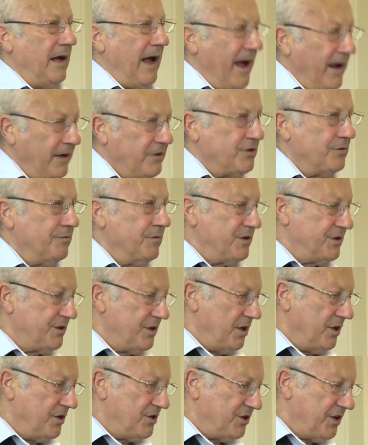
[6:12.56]
action
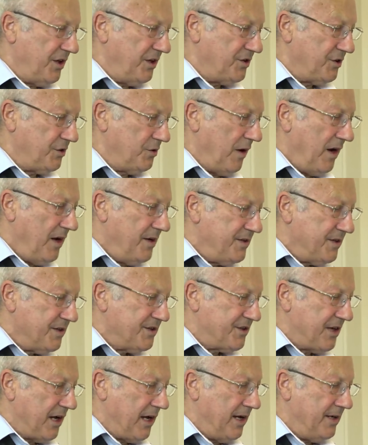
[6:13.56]
research seeks to
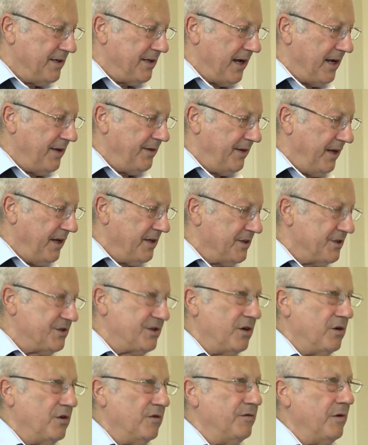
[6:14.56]
understand and then
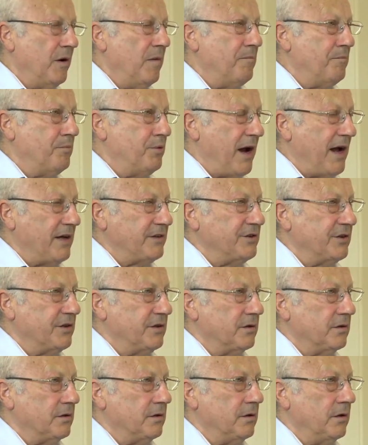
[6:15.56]
solve
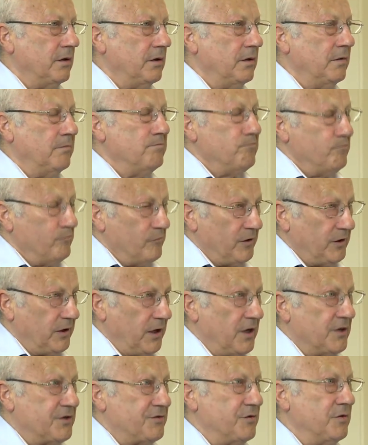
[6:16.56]
practical
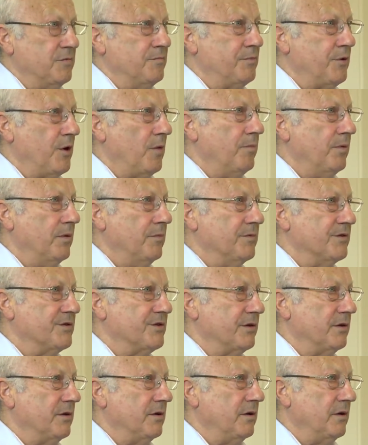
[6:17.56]
classroom problems.
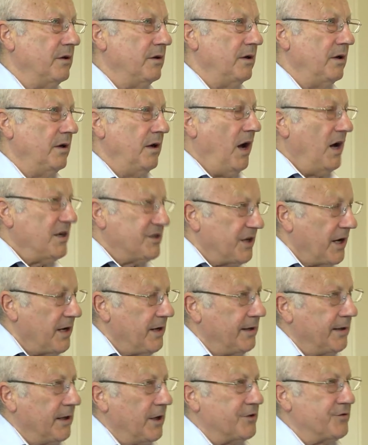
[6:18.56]
I say
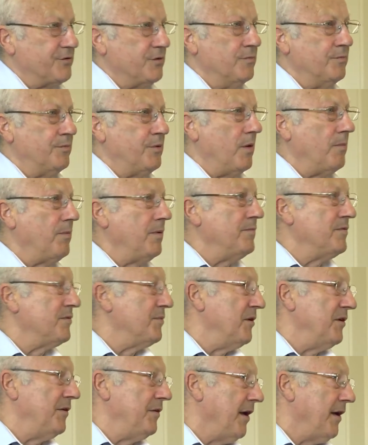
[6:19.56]
classroom problems,
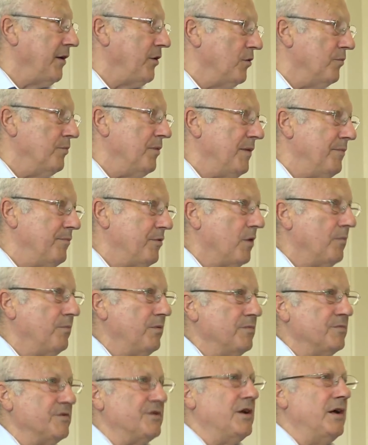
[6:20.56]
but they could be
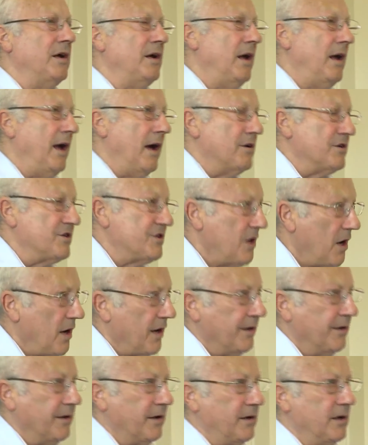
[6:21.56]
problems
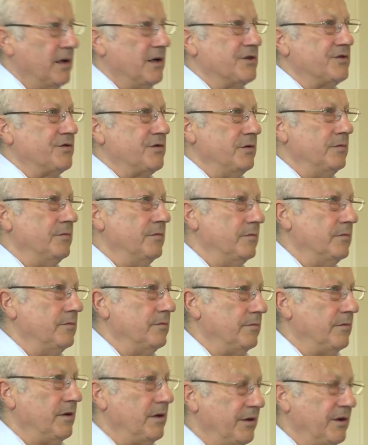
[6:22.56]
outside the classroom
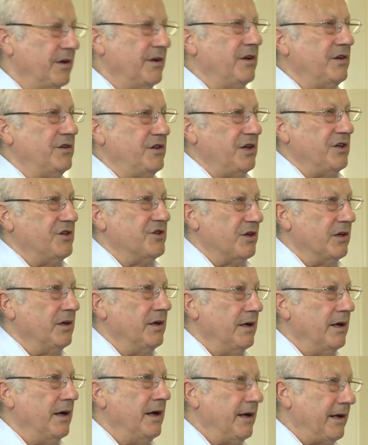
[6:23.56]
that the teacher
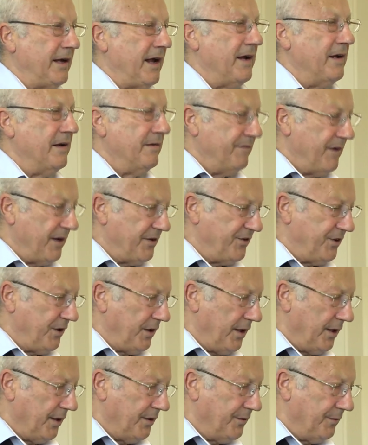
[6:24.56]
can
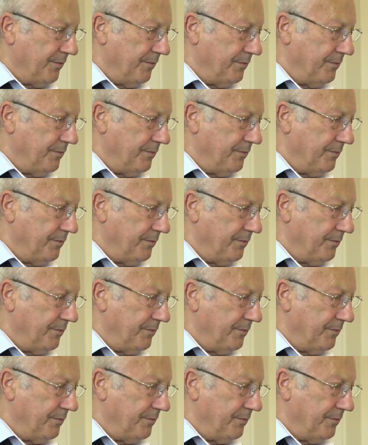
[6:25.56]
investigate.